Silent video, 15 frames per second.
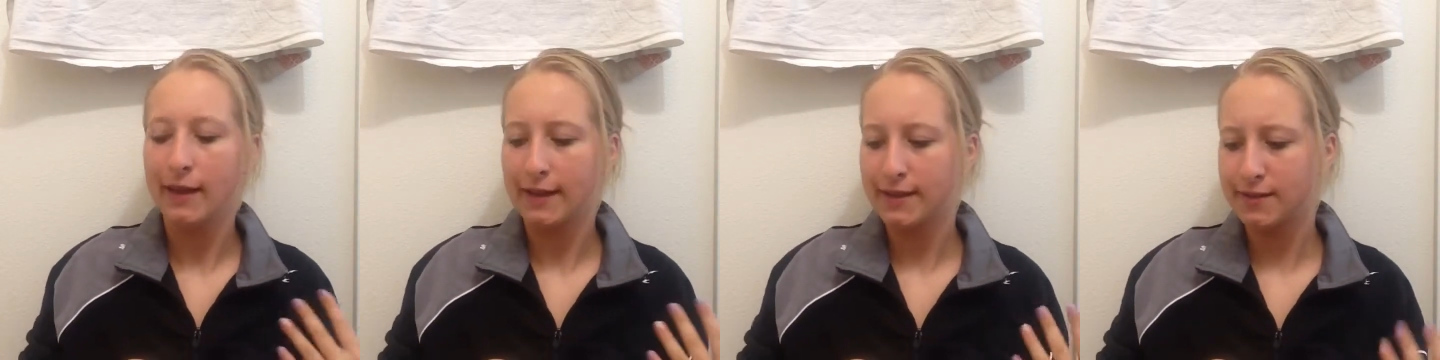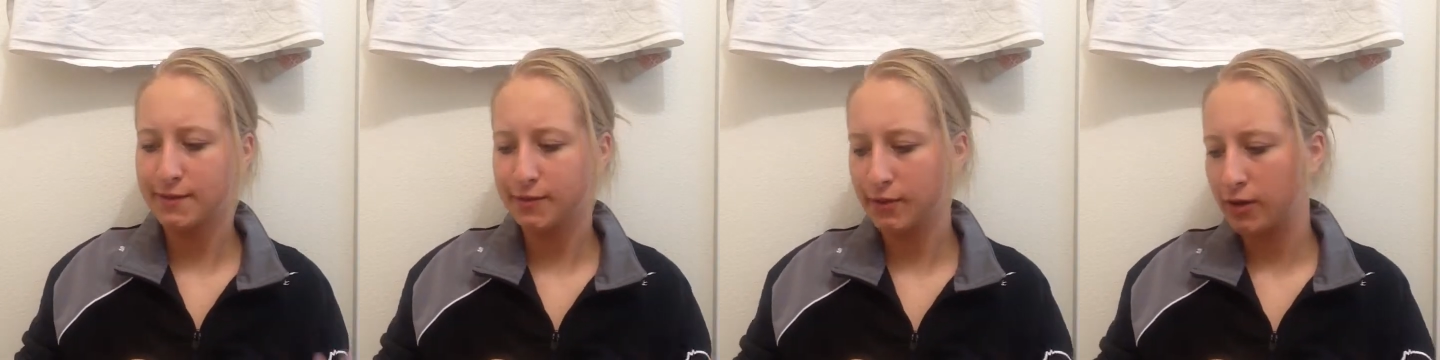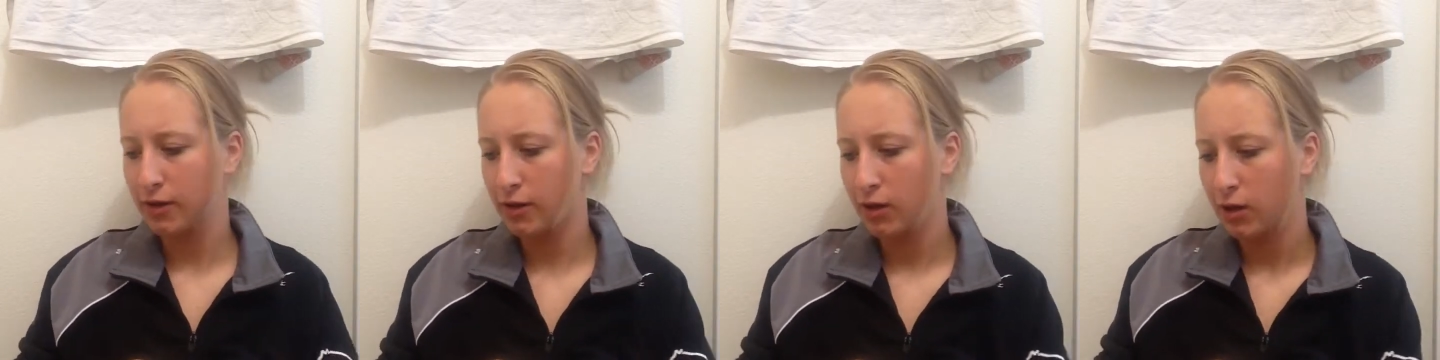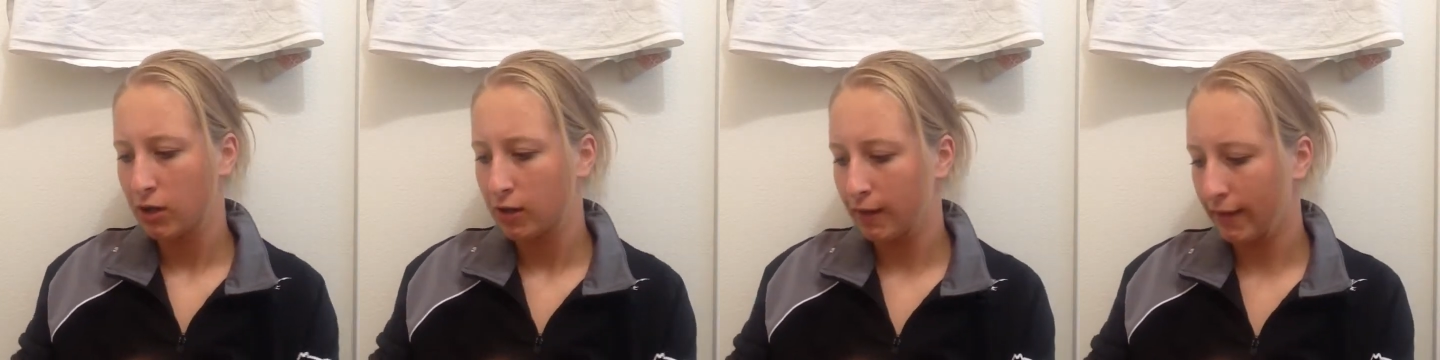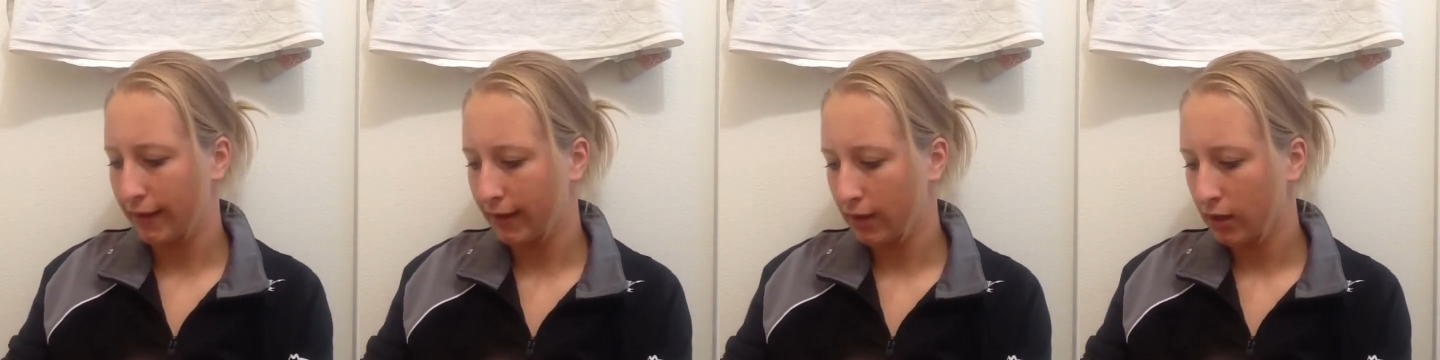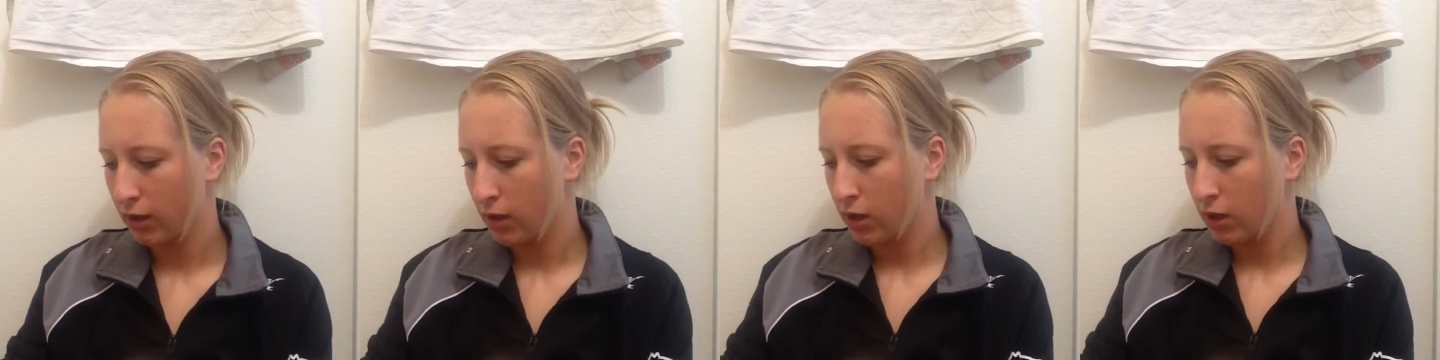It's for, like,
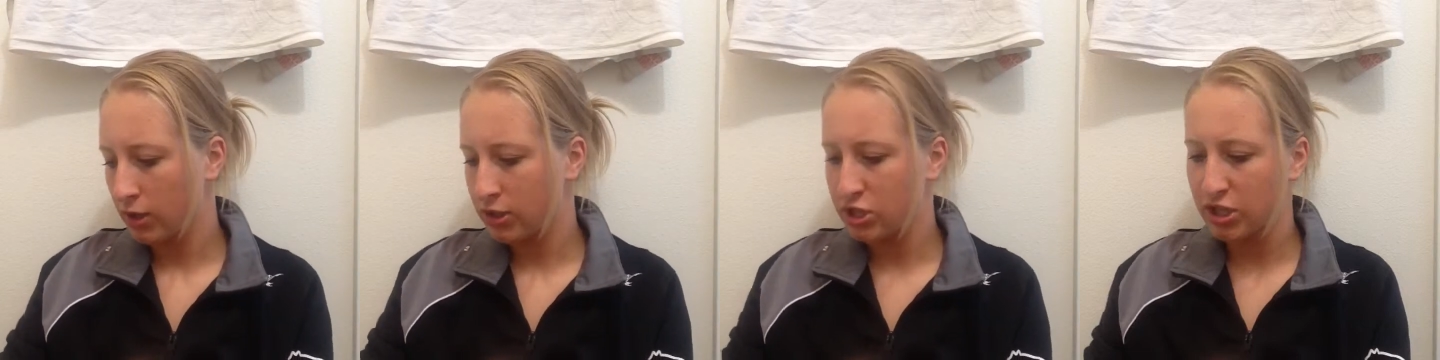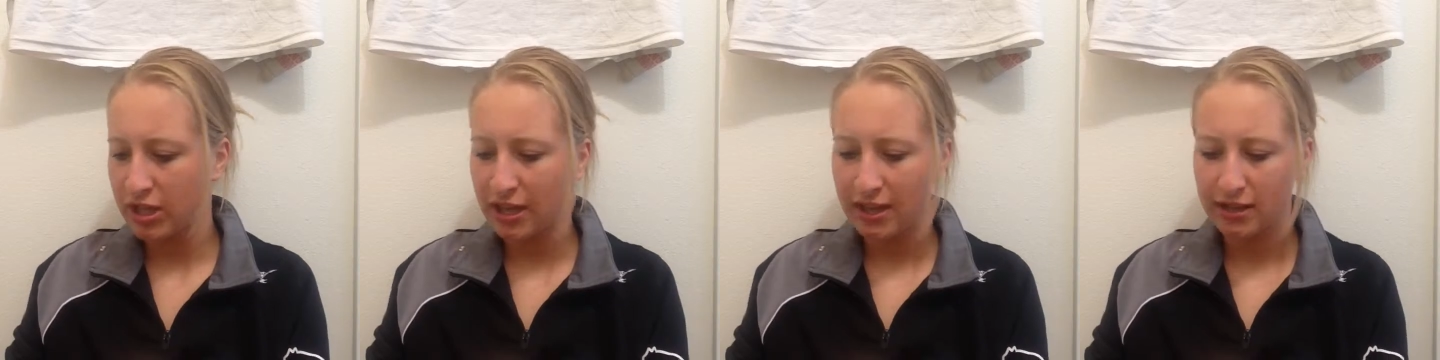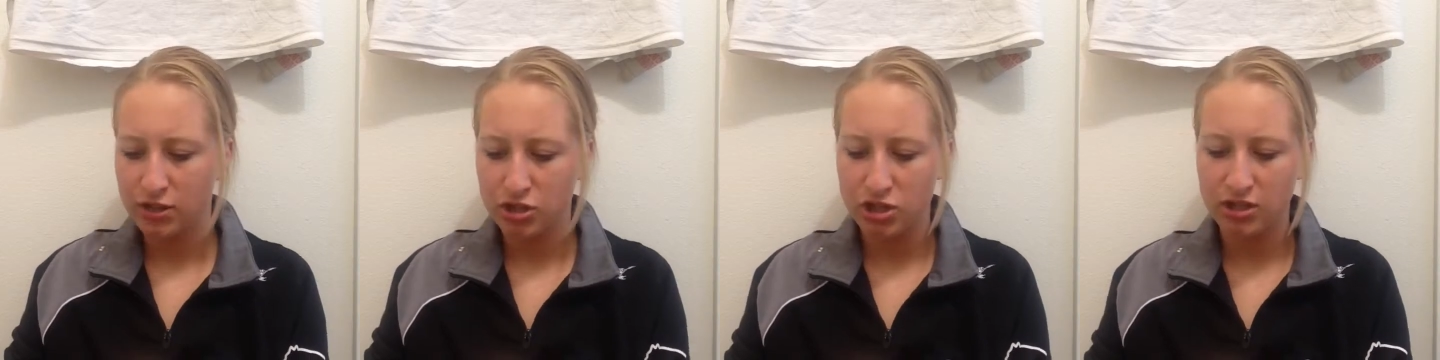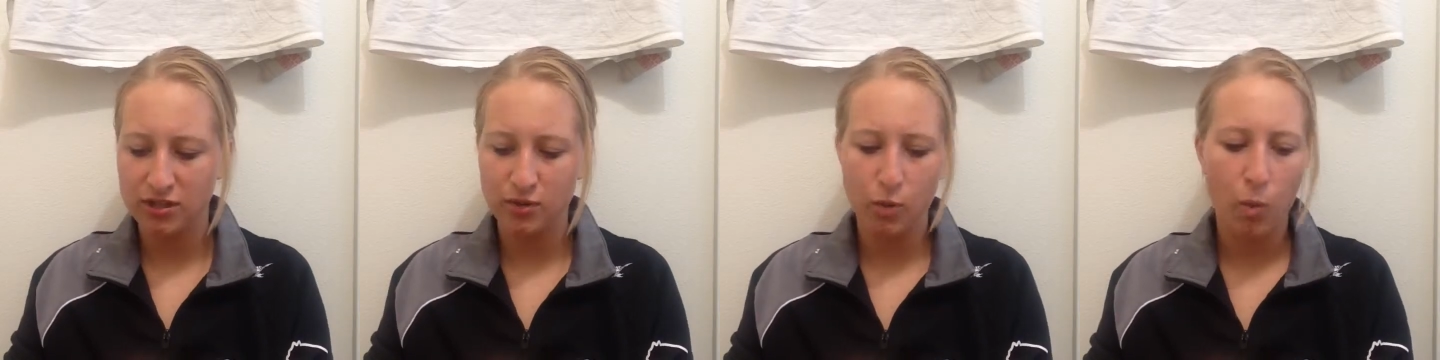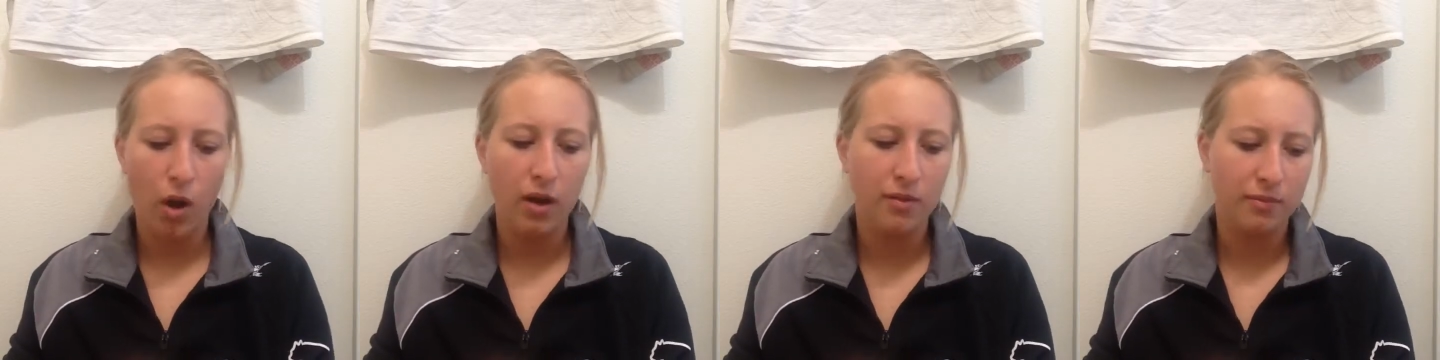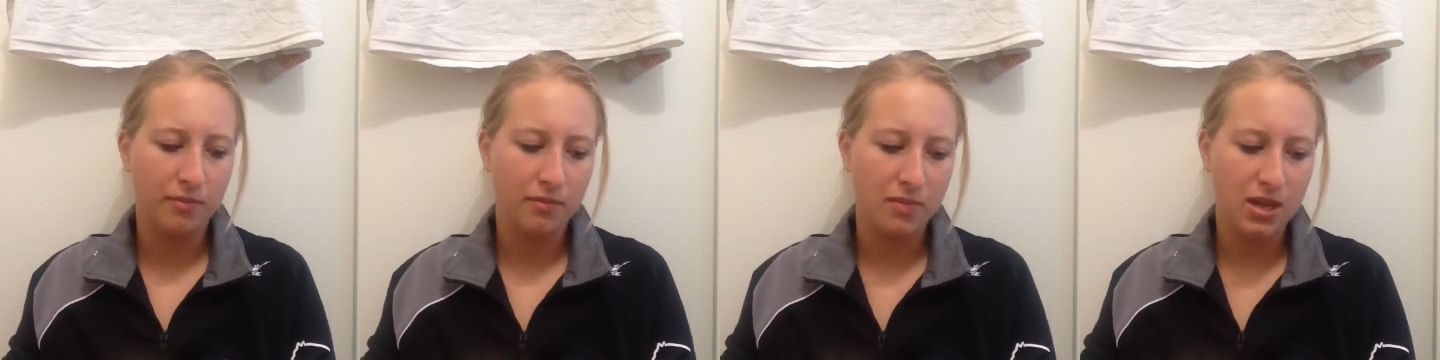and she doesn't
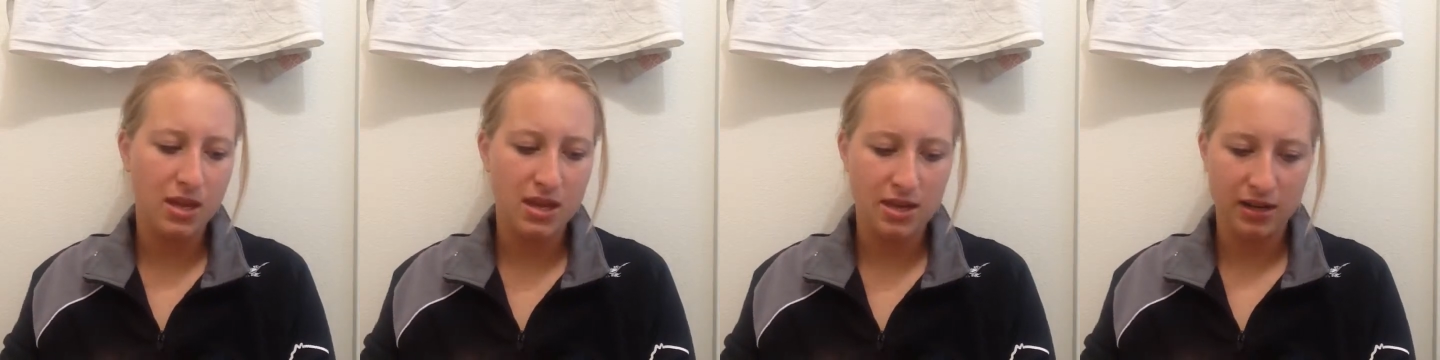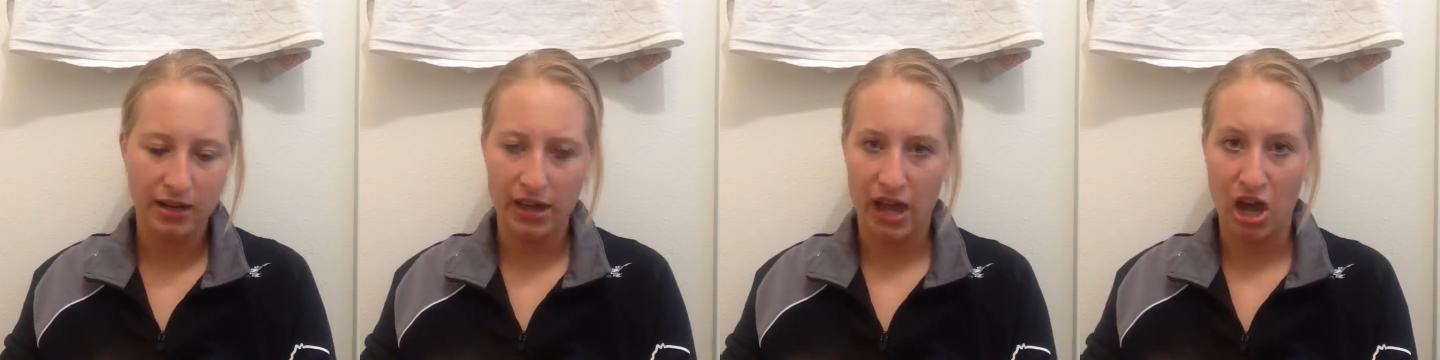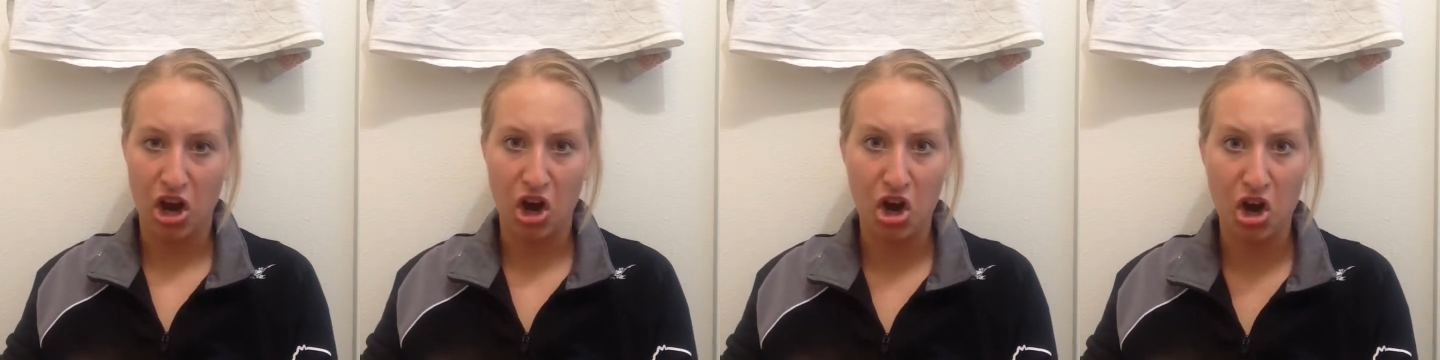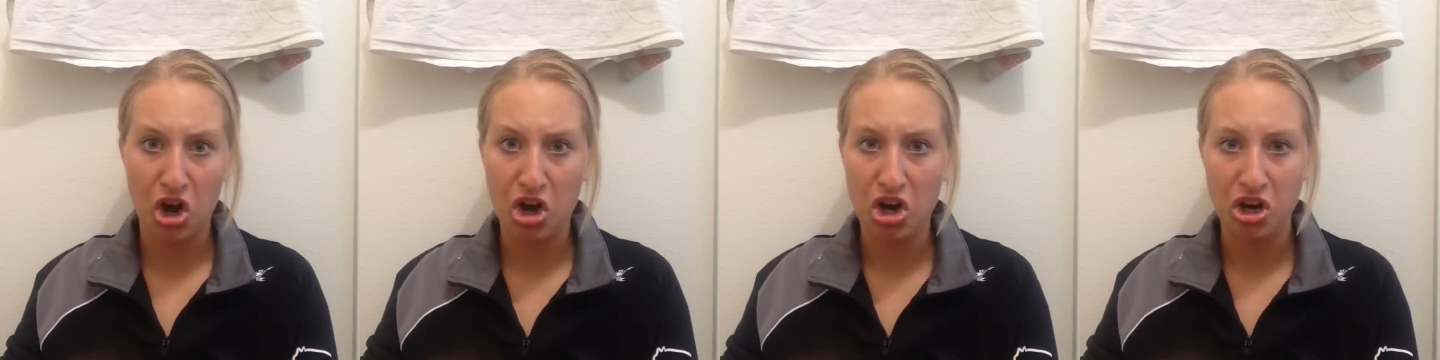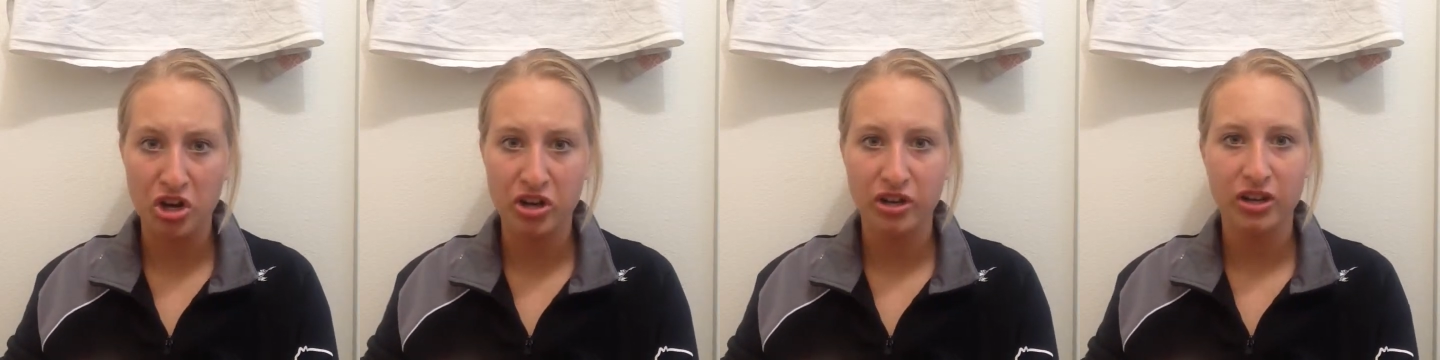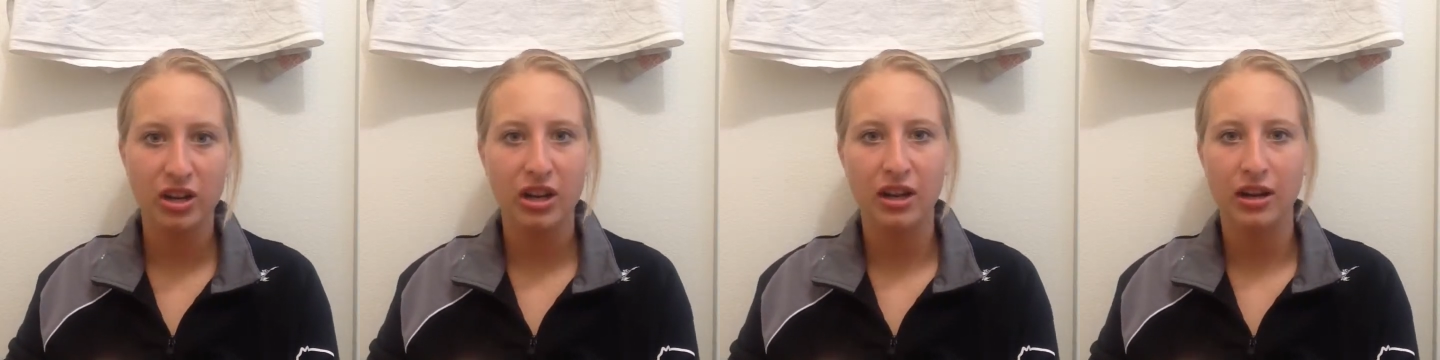want me to get hurt.